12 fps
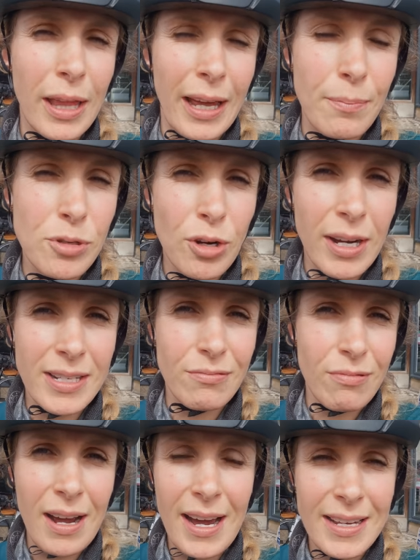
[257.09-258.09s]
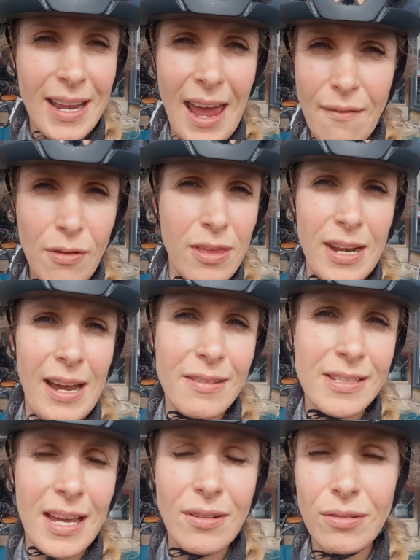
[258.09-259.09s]
Like, I'm trying to ride everything out
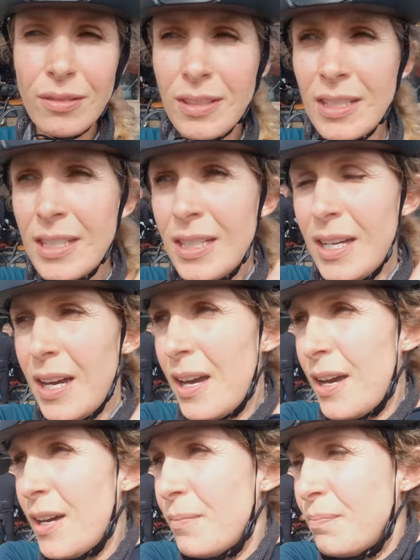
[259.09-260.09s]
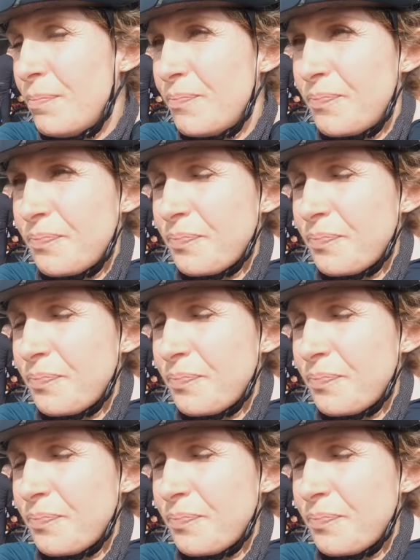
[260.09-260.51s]
of the saddle, and